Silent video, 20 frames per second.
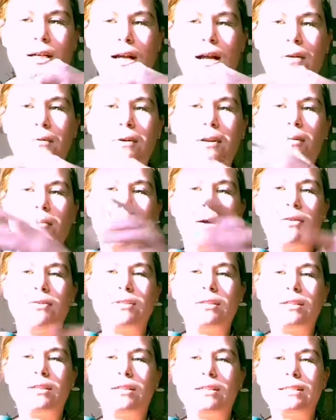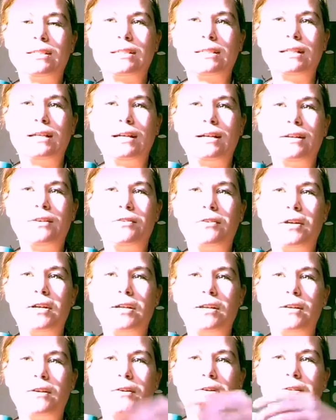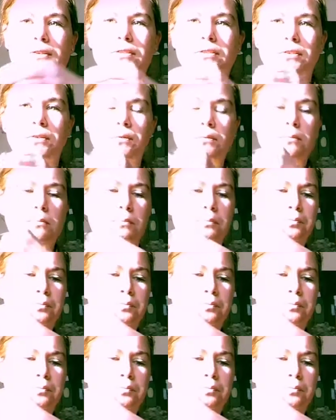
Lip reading: I went about to this line right here. So